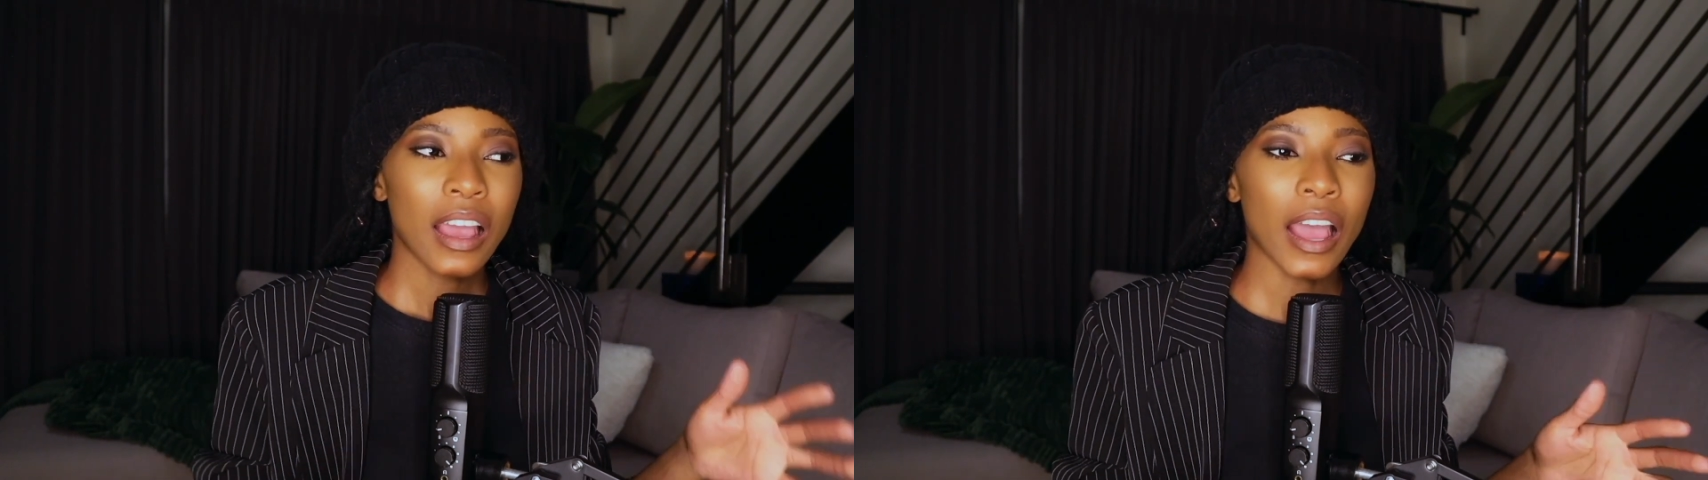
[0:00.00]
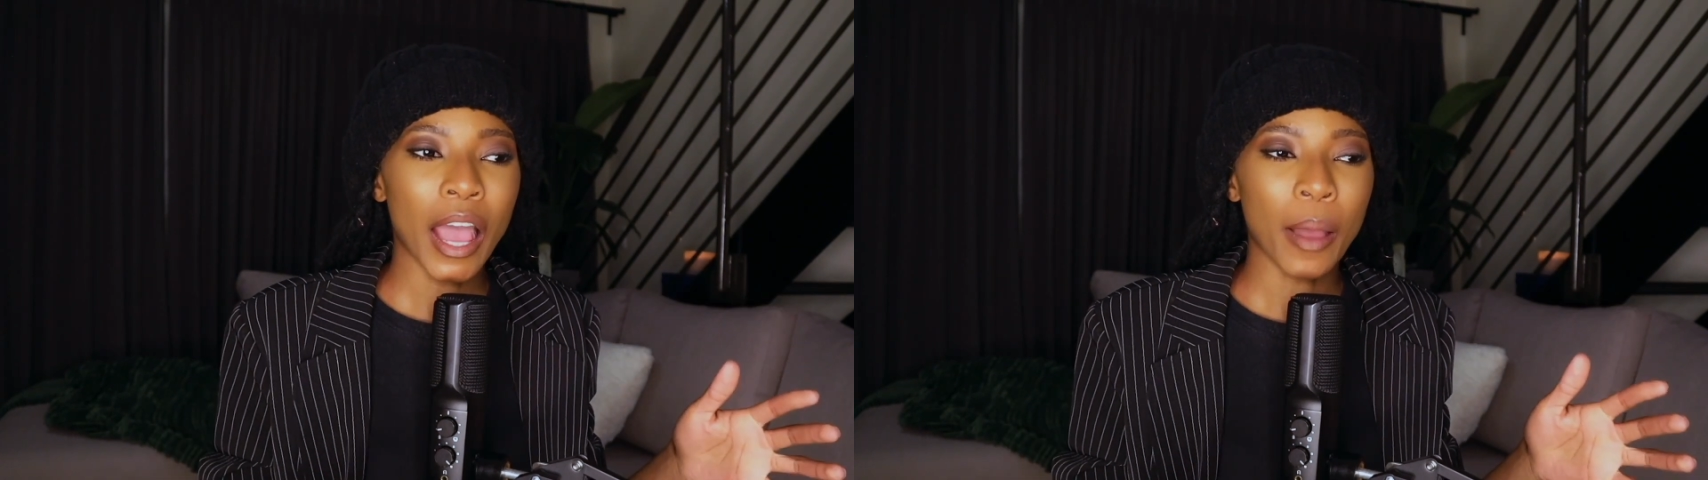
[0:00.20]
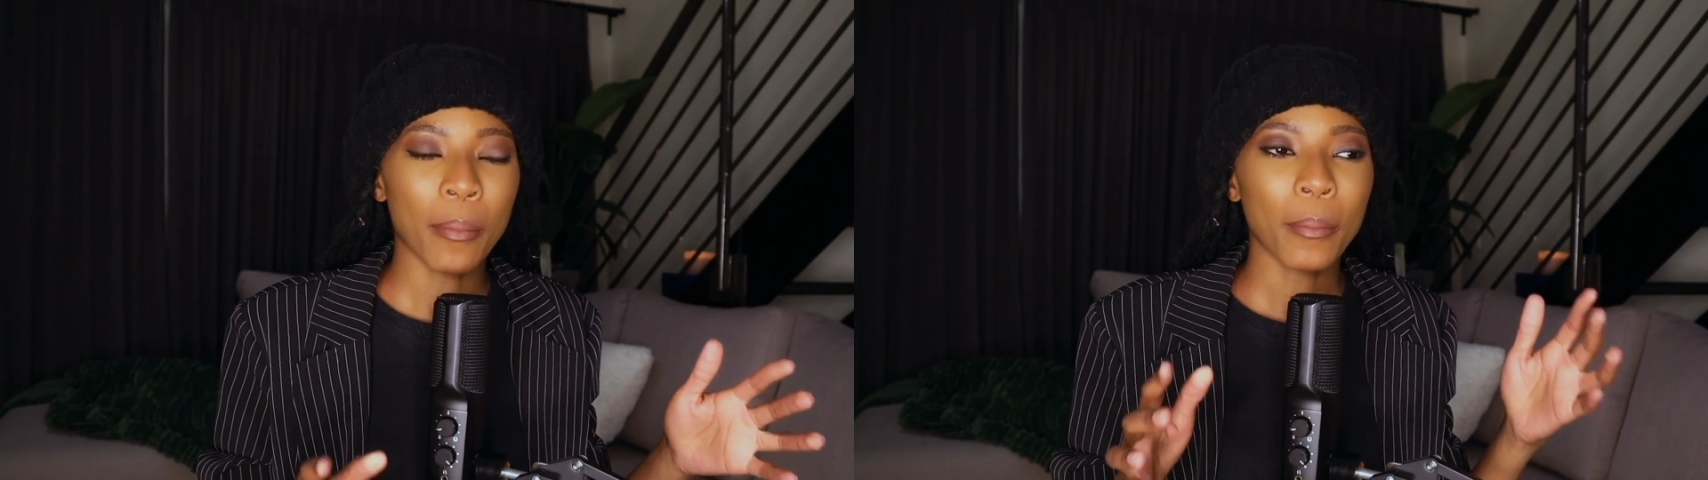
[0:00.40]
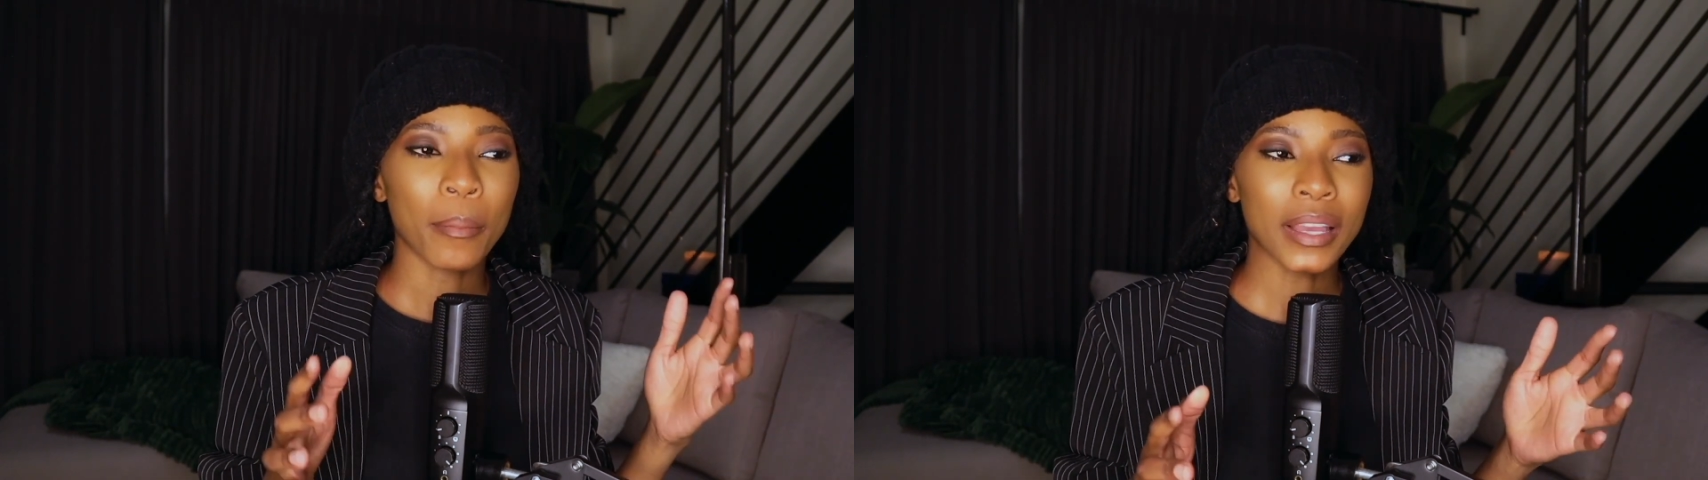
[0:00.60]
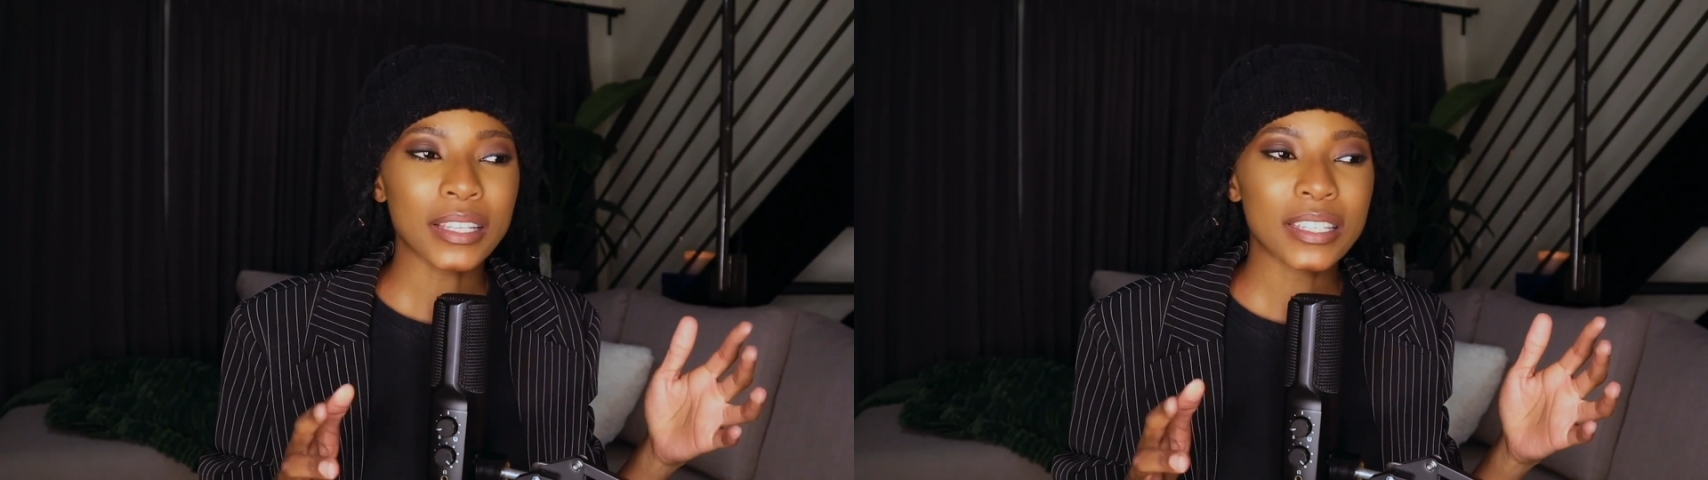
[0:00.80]

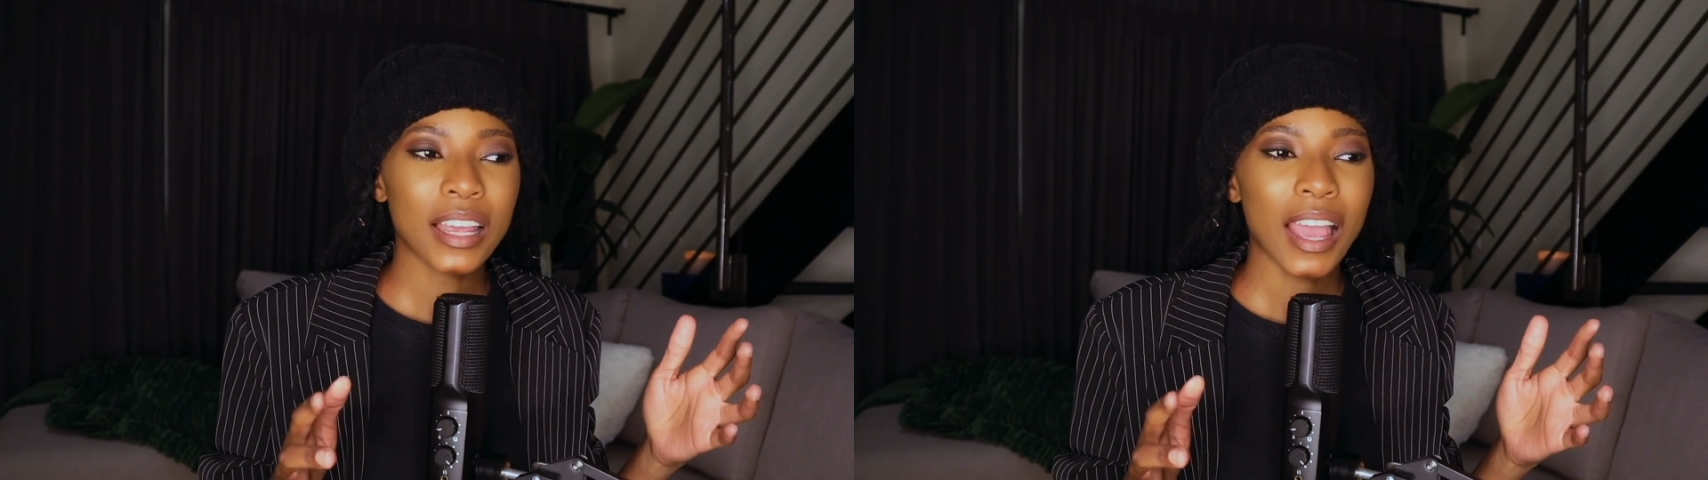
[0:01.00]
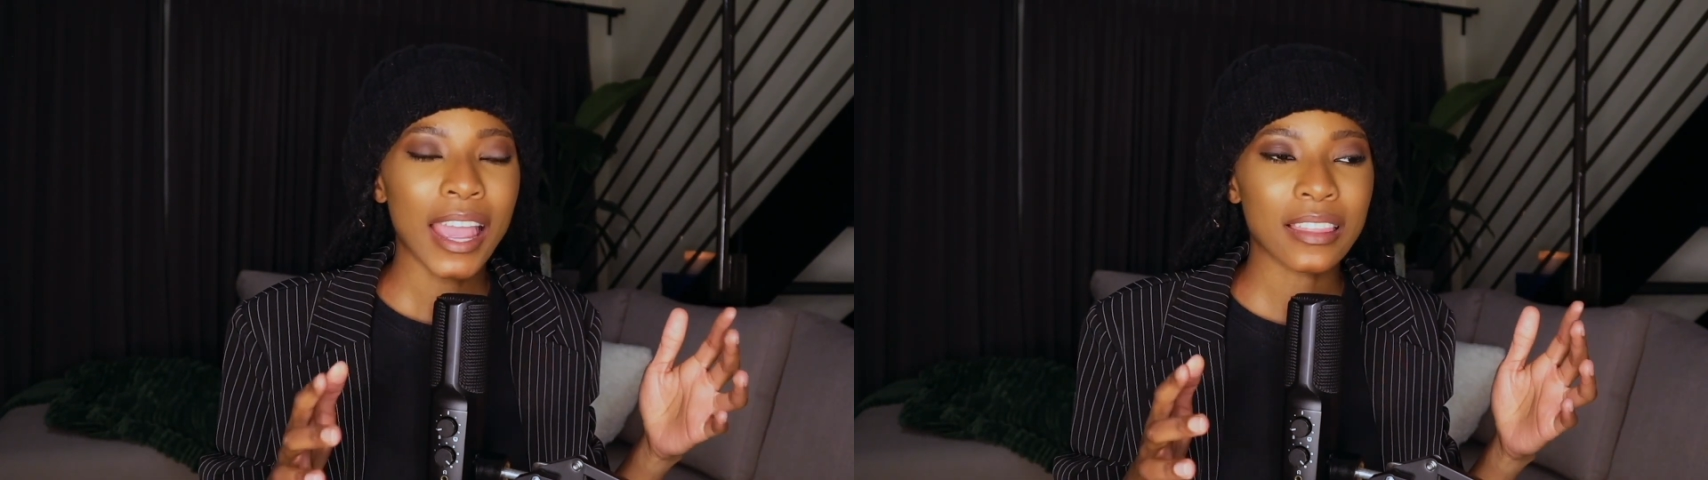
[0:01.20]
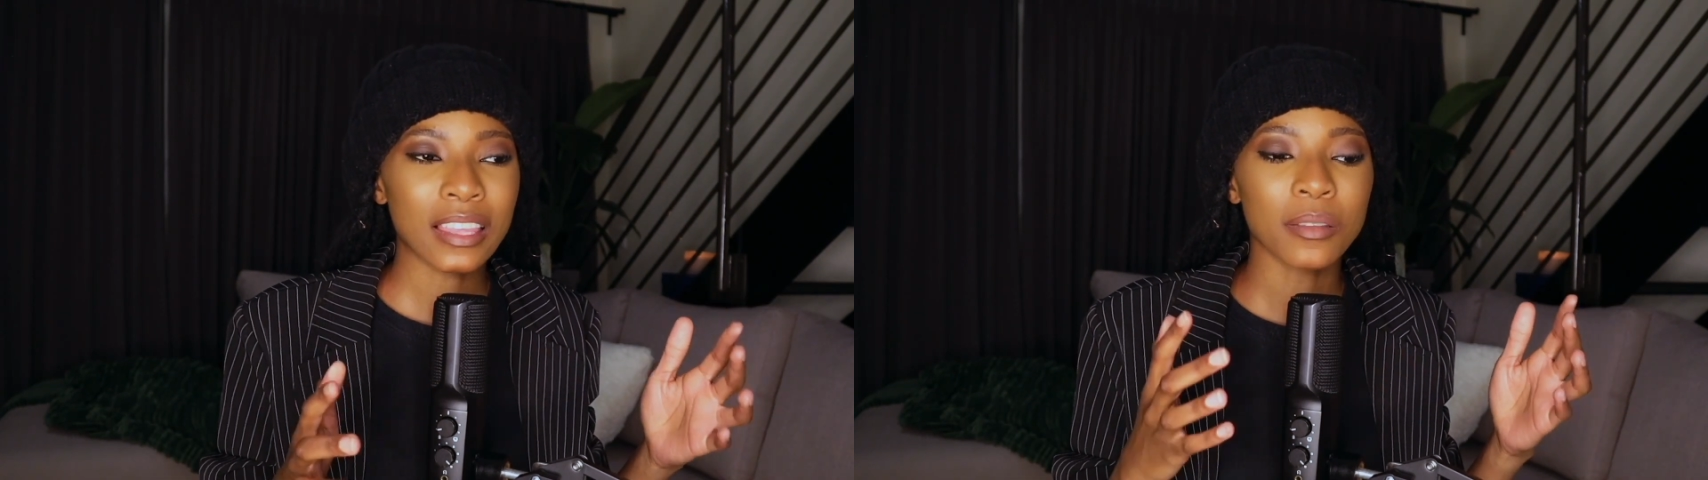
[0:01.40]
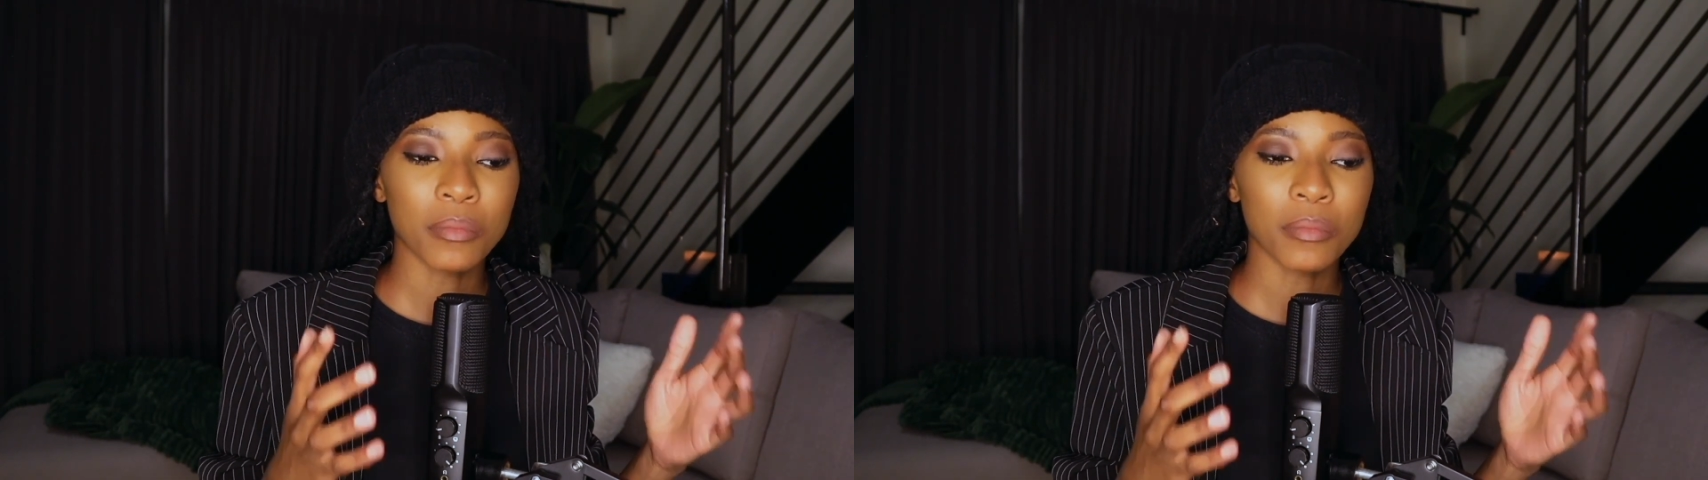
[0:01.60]
But I think the